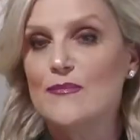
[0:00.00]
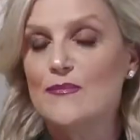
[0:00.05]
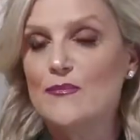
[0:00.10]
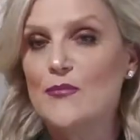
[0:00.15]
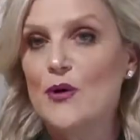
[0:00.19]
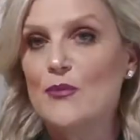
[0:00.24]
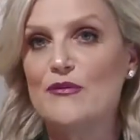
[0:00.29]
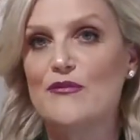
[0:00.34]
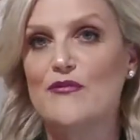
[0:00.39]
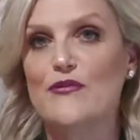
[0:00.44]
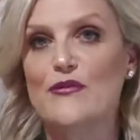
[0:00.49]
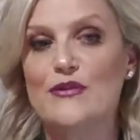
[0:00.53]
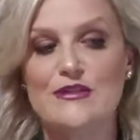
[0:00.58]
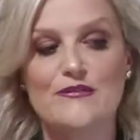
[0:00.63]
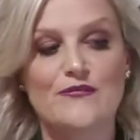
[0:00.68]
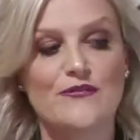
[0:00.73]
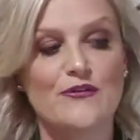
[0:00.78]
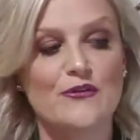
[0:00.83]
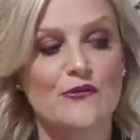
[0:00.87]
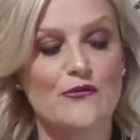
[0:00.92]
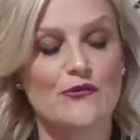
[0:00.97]
a few
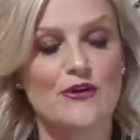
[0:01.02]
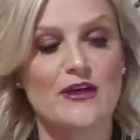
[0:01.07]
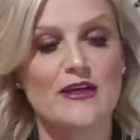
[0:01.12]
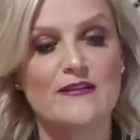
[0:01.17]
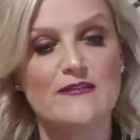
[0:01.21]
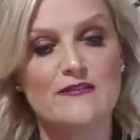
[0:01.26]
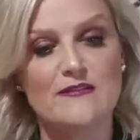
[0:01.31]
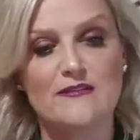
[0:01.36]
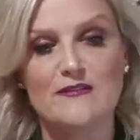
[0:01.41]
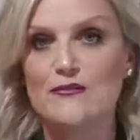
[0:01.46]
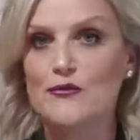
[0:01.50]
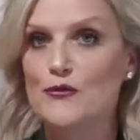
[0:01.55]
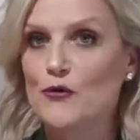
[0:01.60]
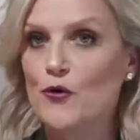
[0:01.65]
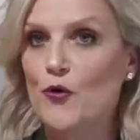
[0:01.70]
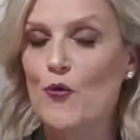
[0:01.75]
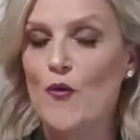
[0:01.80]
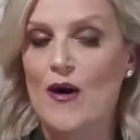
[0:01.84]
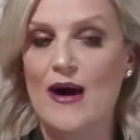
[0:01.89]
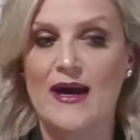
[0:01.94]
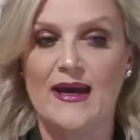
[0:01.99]
different greens
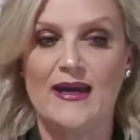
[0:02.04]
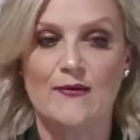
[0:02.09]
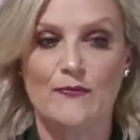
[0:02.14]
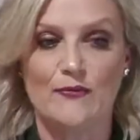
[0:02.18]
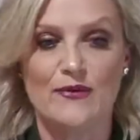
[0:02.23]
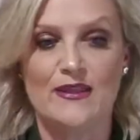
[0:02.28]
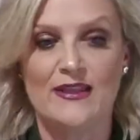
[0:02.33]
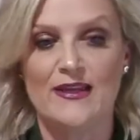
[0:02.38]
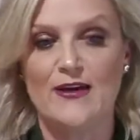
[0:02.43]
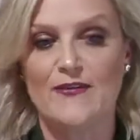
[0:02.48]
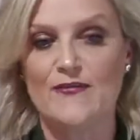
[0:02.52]
your way within